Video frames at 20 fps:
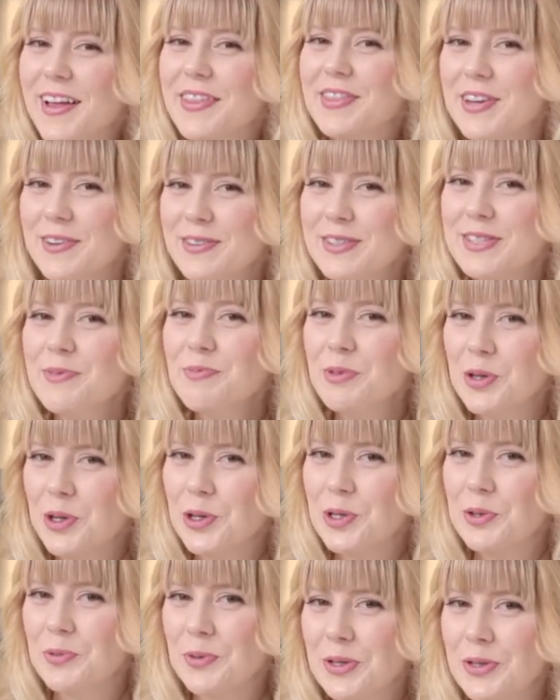There are some
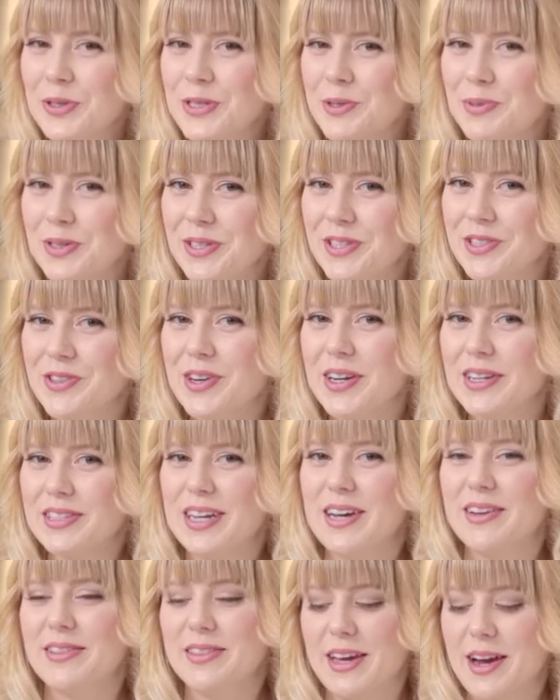good reusable
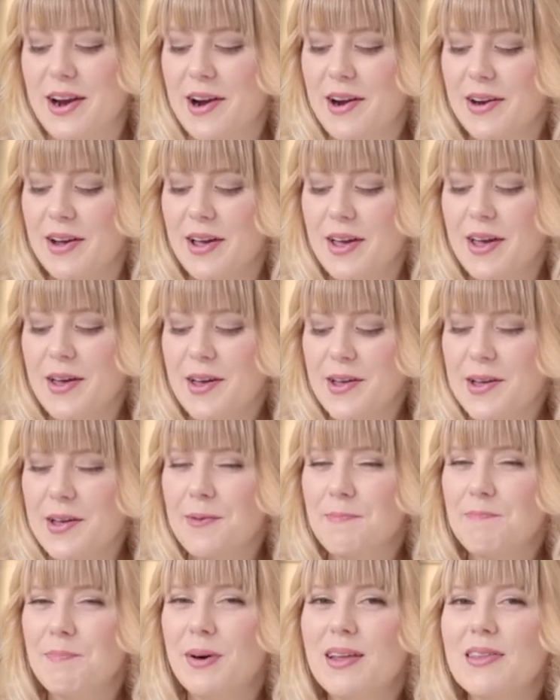straws out there,
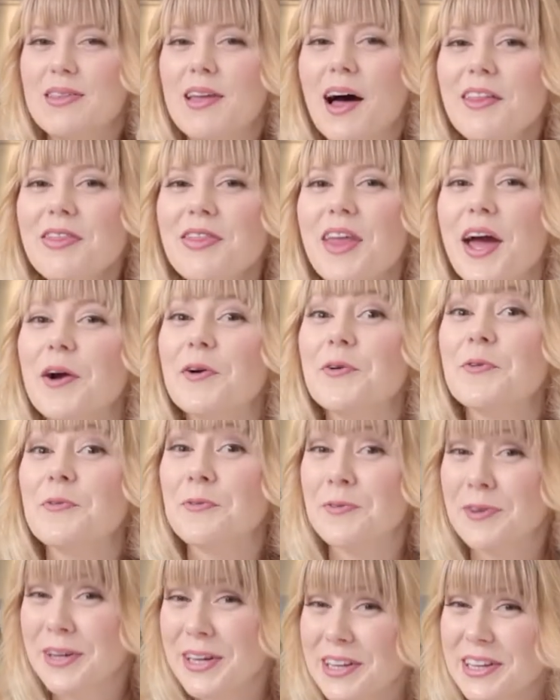but none that
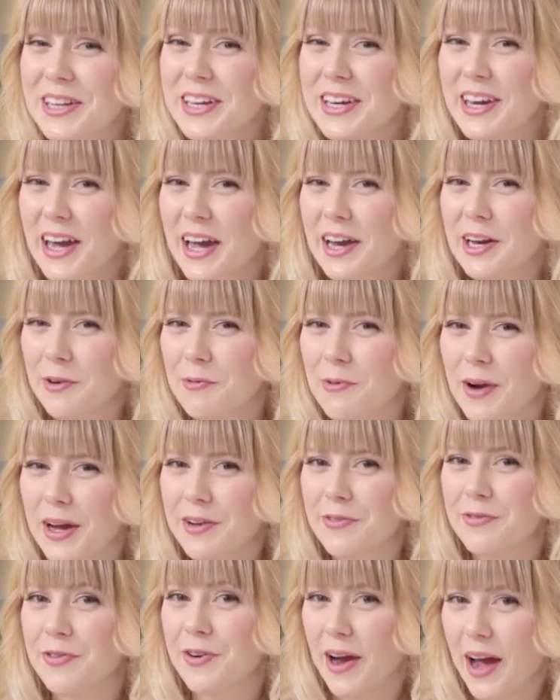really get it
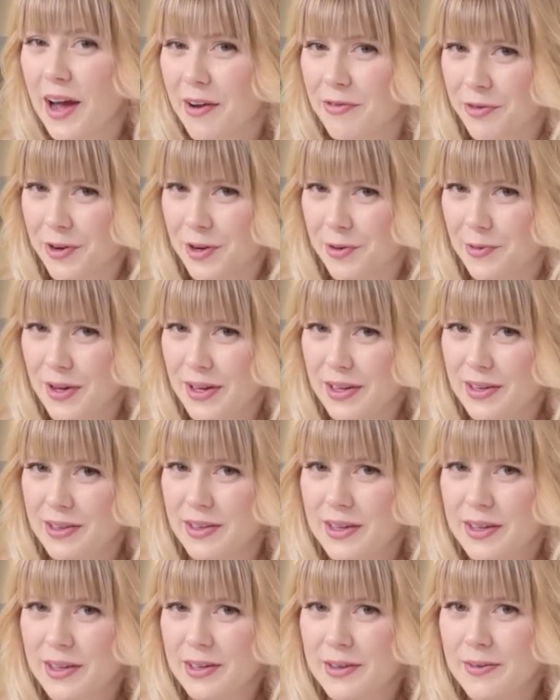right for everyone.
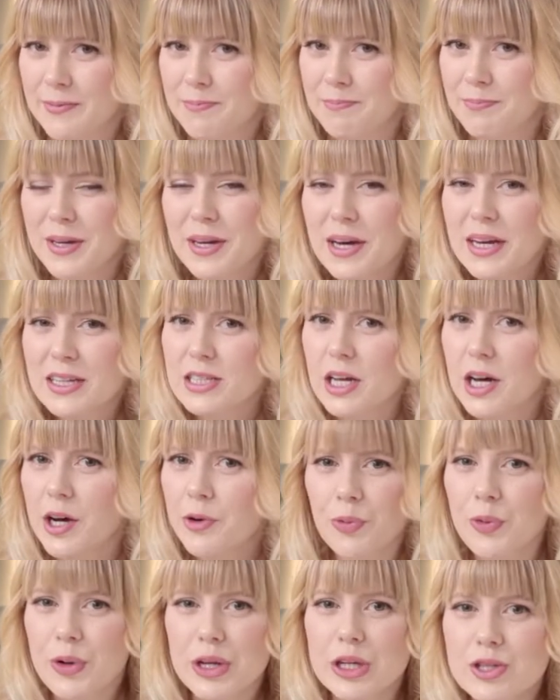Because
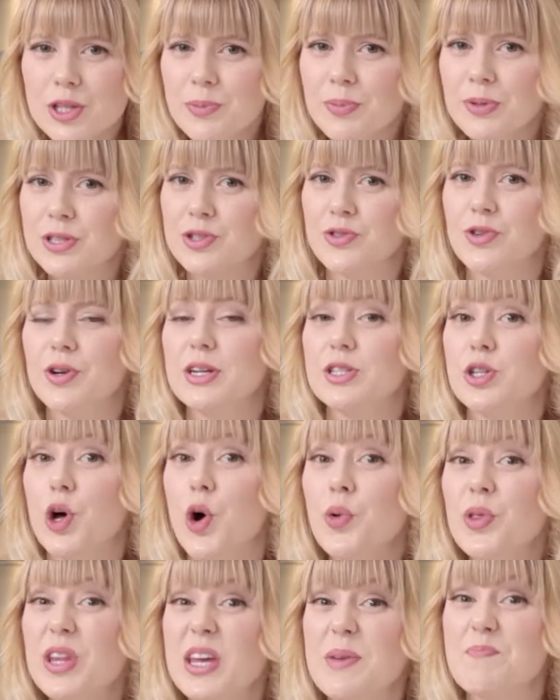a reusable straw is
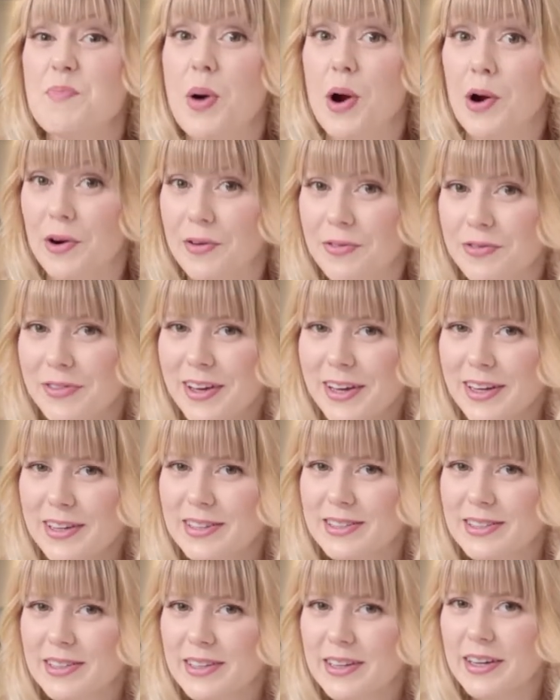only
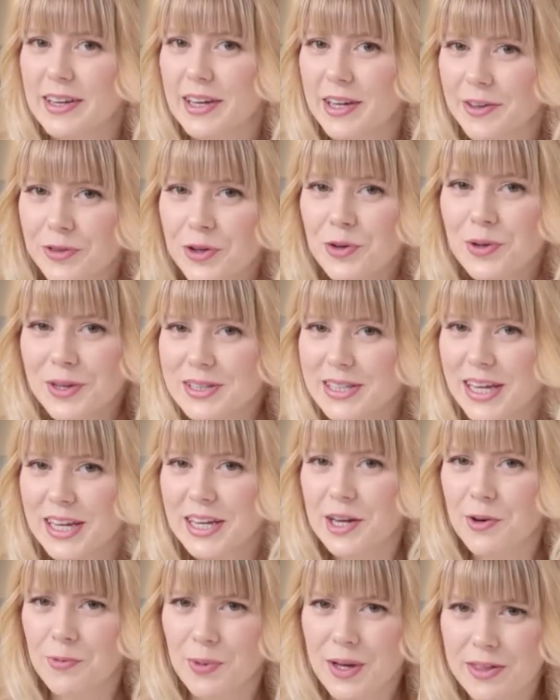perfect if you can
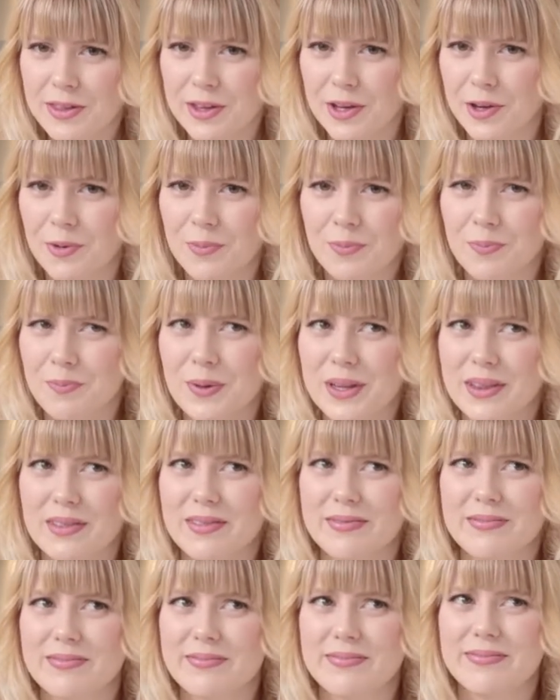take it with you. But
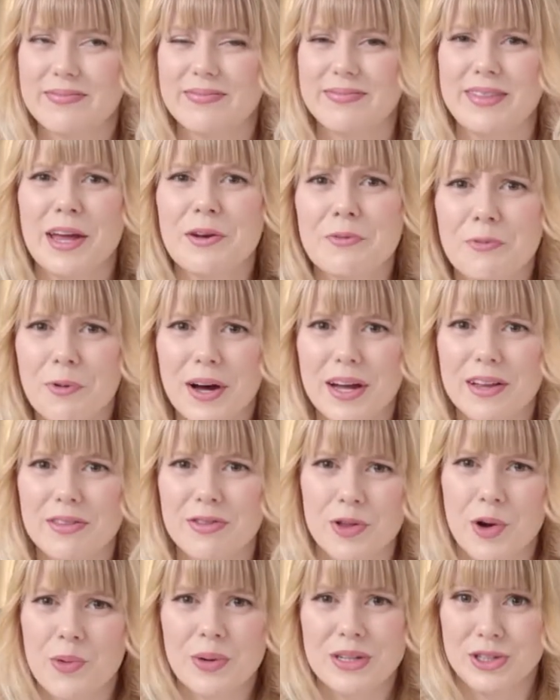then what?
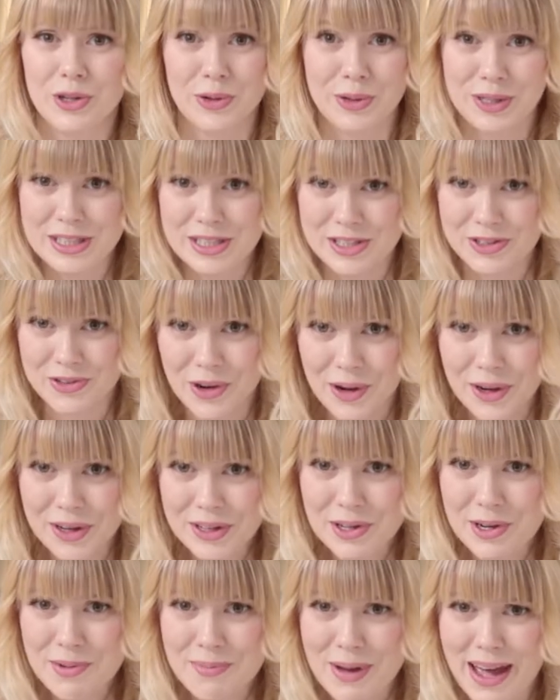Throw a dirty straw
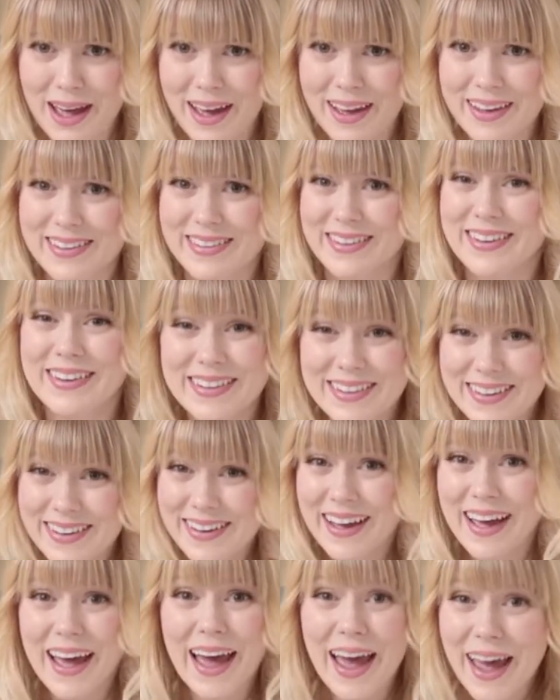in your bag?
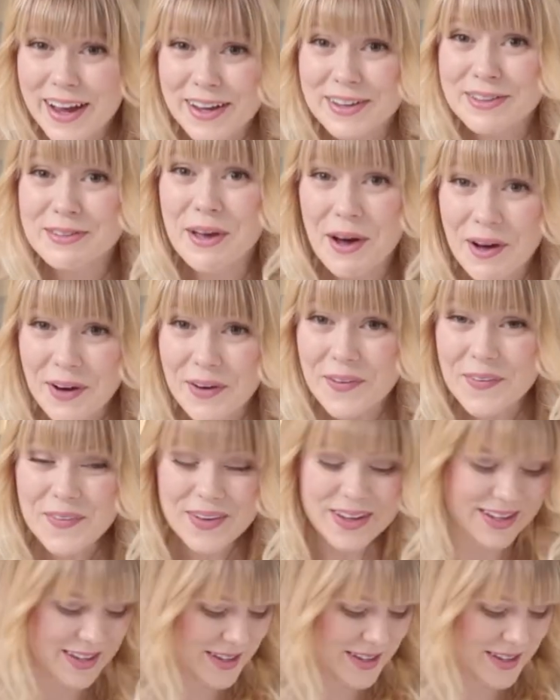Heck no.